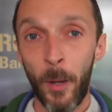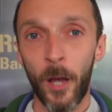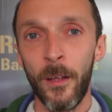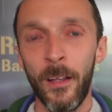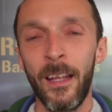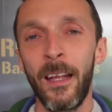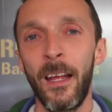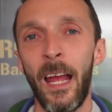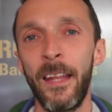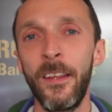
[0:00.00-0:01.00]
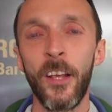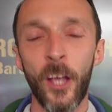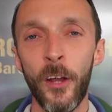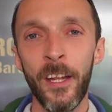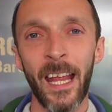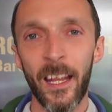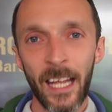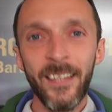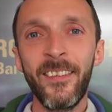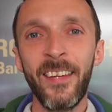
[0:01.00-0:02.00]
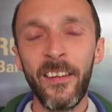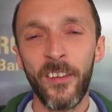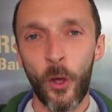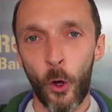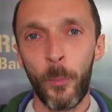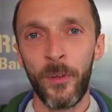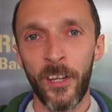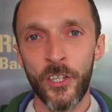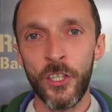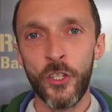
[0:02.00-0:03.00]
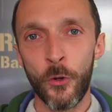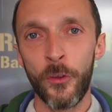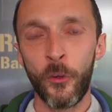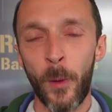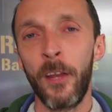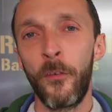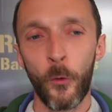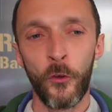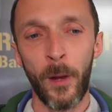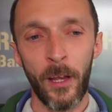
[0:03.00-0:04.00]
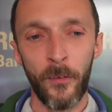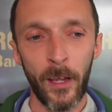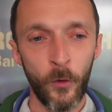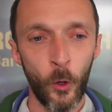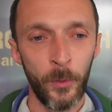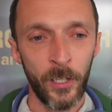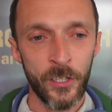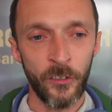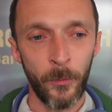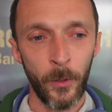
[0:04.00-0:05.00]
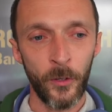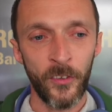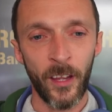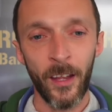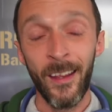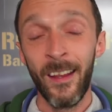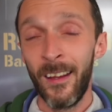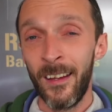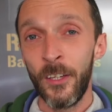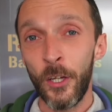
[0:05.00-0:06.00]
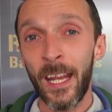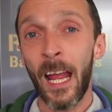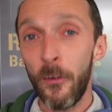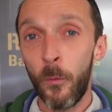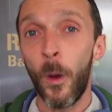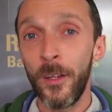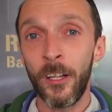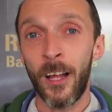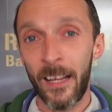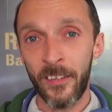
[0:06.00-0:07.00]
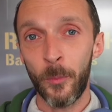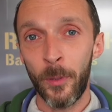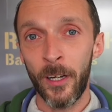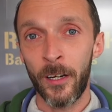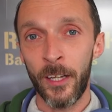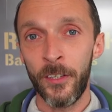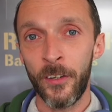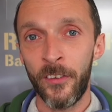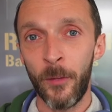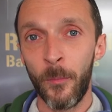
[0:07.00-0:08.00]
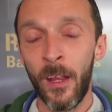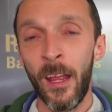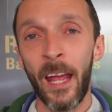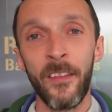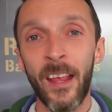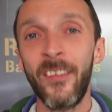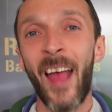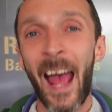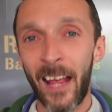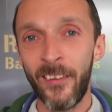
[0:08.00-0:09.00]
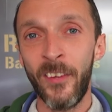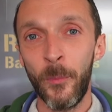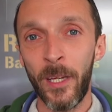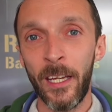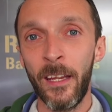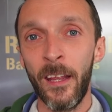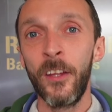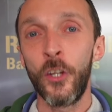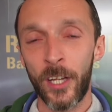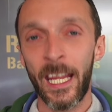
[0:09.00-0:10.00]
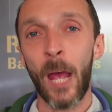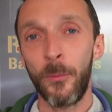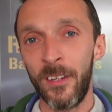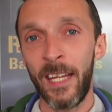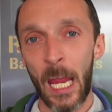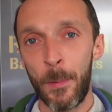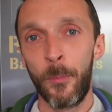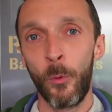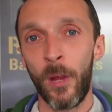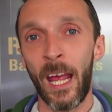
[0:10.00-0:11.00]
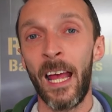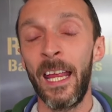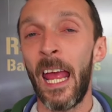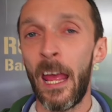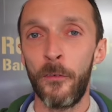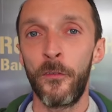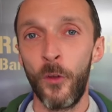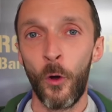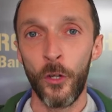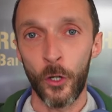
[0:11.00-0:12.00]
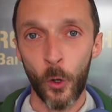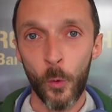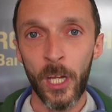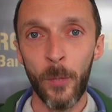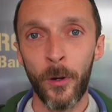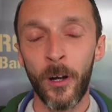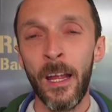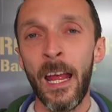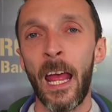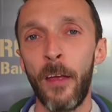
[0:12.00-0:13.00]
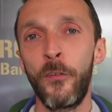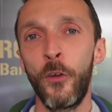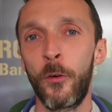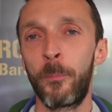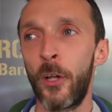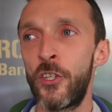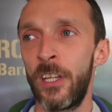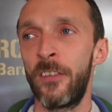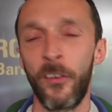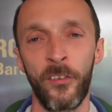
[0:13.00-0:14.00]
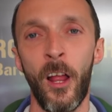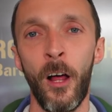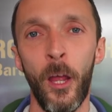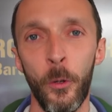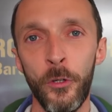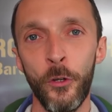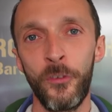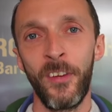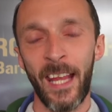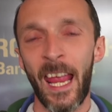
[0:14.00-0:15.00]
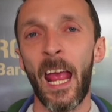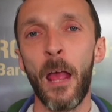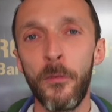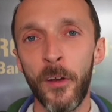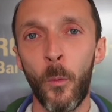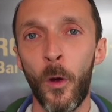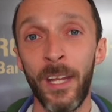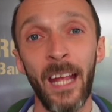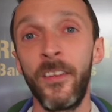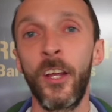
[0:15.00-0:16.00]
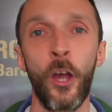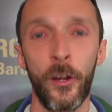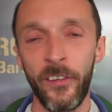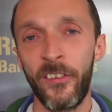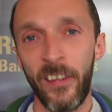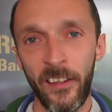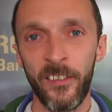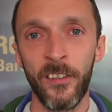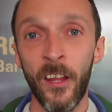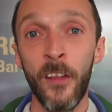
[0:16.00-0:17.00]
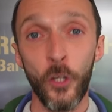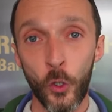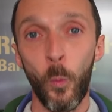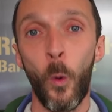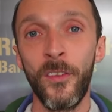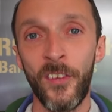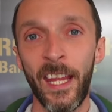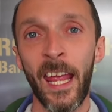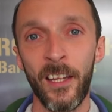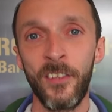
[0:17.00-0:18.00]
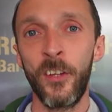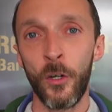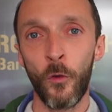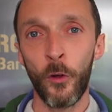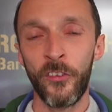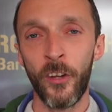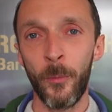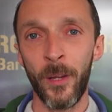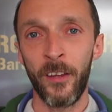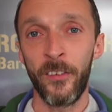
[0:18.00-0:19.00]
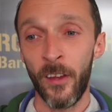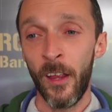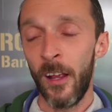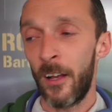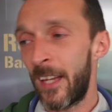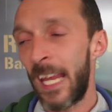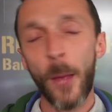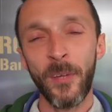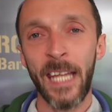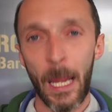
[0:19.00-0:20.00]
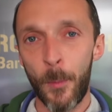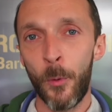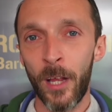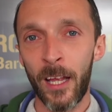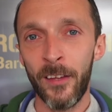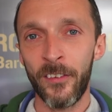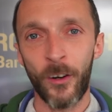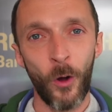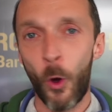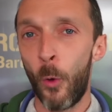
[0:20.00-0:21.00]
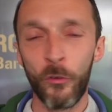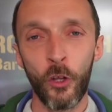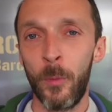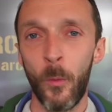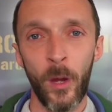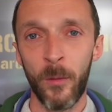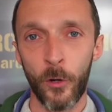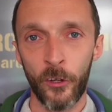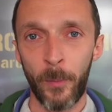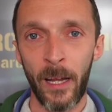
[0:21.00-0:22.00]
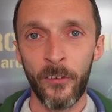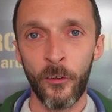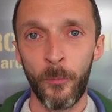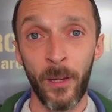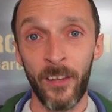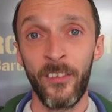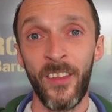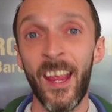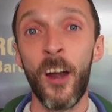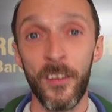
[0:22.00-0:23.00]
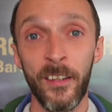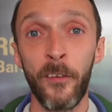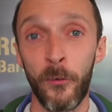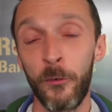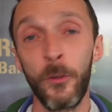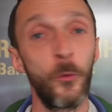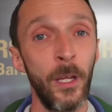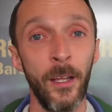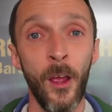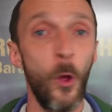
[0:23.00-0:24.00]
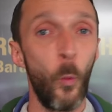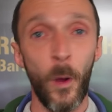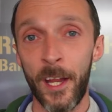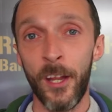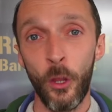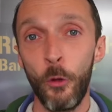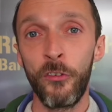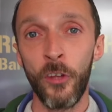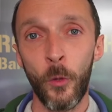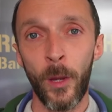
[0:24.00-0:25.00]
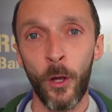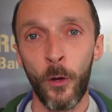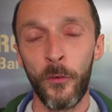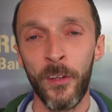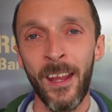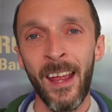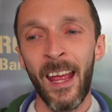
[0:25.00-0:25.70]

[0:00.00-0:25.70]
But in the current in-season competitions, you know, the 24-25 competitions that we looked at, you can have one classic player in your team, and this has to be your captain capable guy, if not your goalkeeper. If your budget doesn't allow you to get everyone in the current season that you want to get into your roster, because like, the captain capable guys are always going to be way more expensive, because they are the difference between winning and losing quite often.